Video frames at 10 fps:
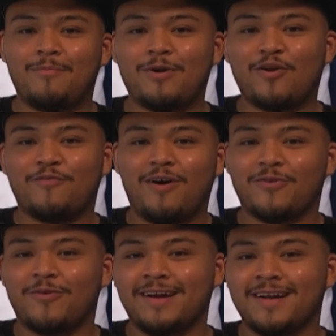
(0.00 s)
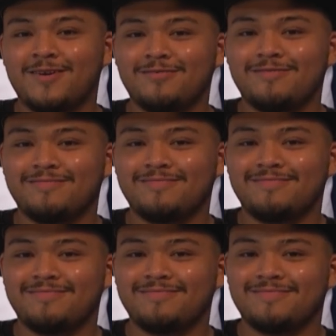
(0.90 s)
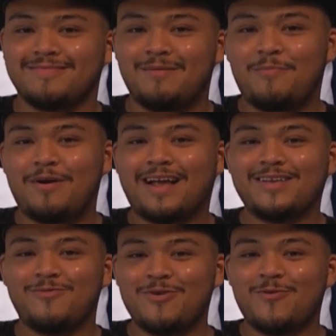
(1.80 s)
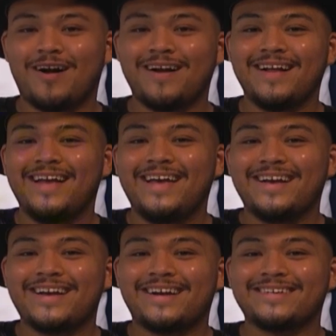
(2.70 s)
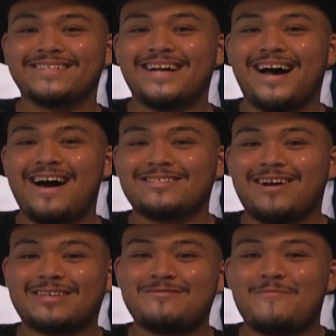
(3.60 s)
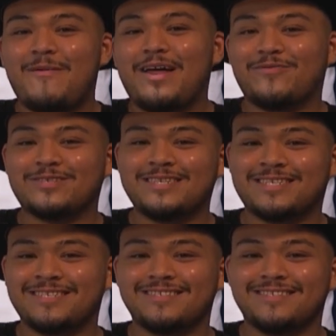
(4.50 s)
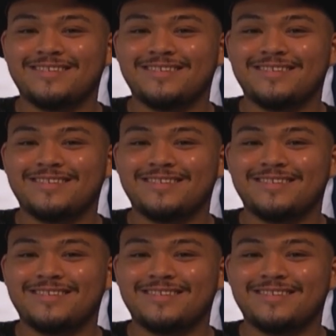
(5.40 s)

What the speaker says: a proud father right now. I'm proud. You want to know why? Because I was talking to him about manifestation.